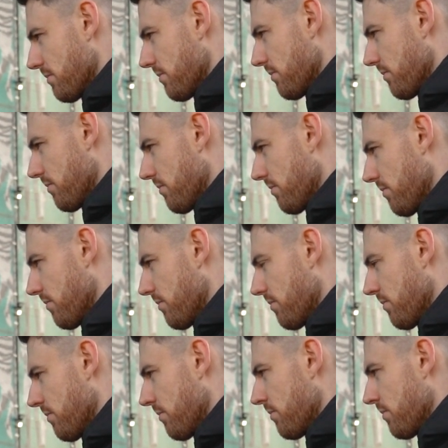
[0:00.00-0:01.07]

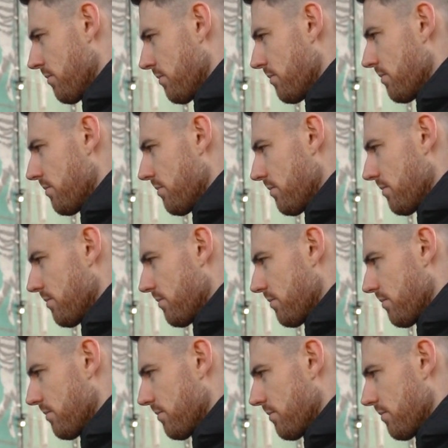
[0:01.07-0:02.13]

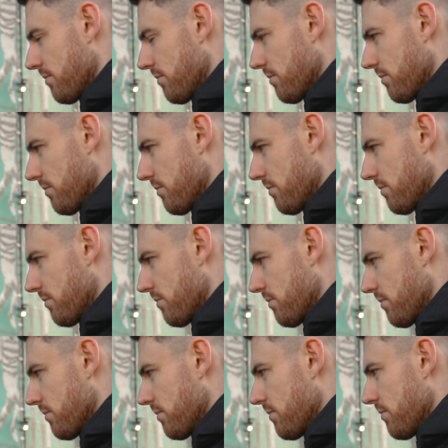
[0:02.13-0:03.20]

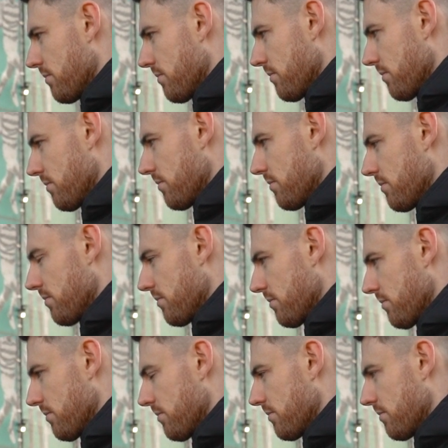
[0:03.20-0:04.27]

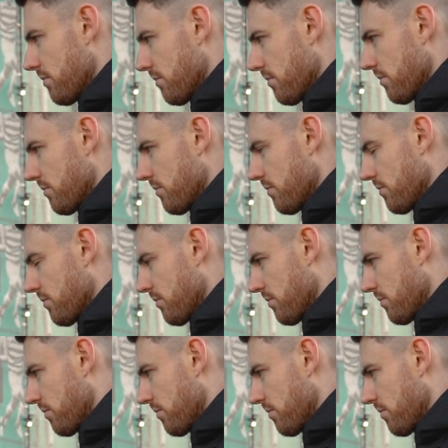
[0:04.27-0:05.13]
(not speaking)